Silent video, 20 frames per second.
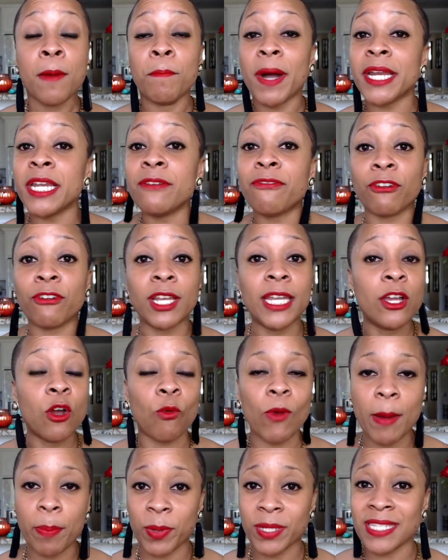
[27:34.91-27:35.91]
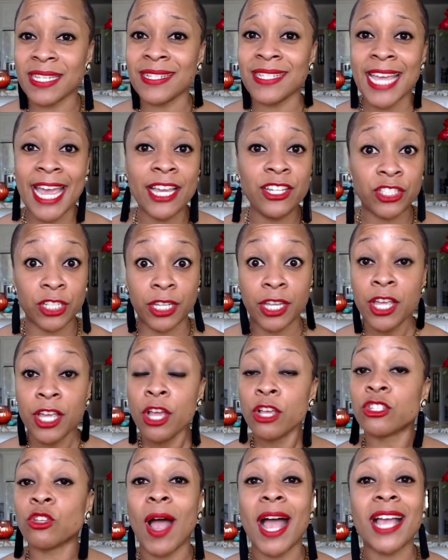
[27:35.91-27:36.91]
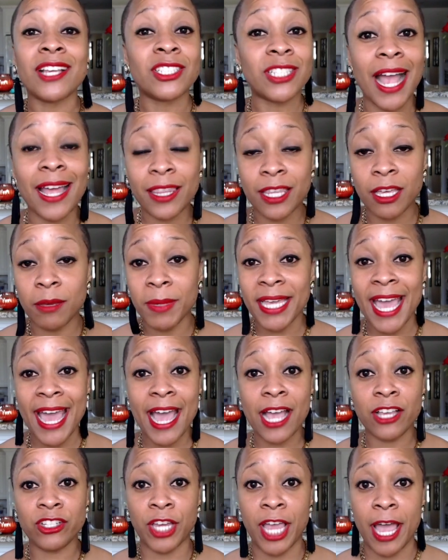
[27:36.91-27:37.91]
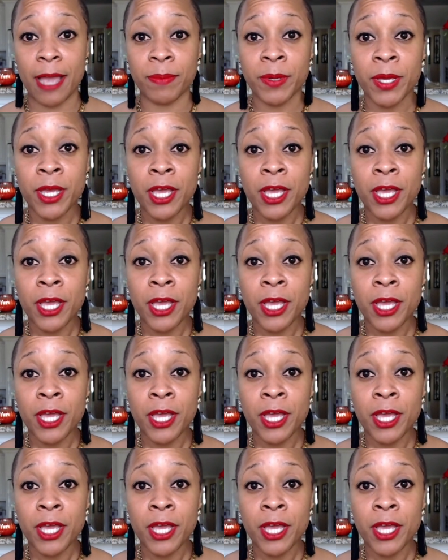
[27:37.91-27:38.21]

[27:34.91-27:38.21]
money for legal representation. So I shot them a cash app.